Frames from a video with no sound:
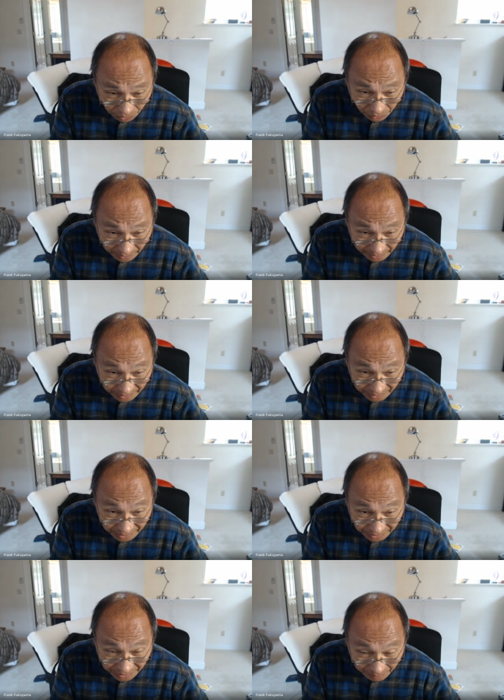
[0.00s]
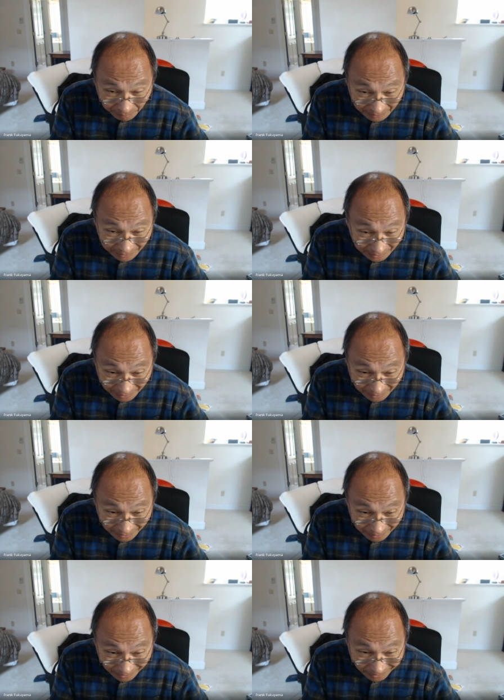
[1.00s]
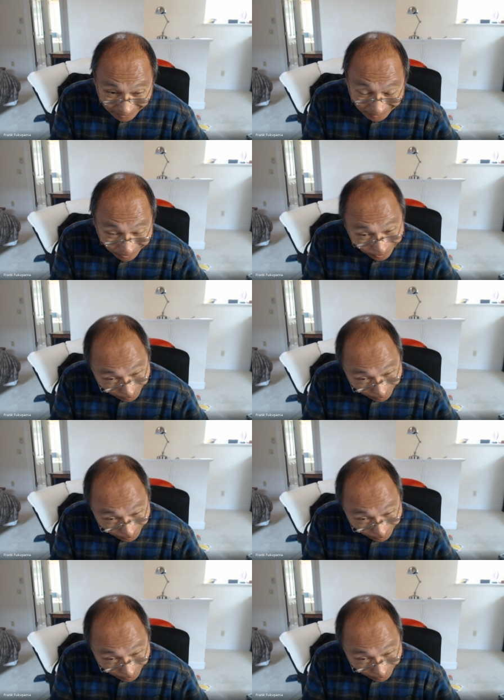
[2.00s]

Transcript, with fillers: credit system. Uh, a little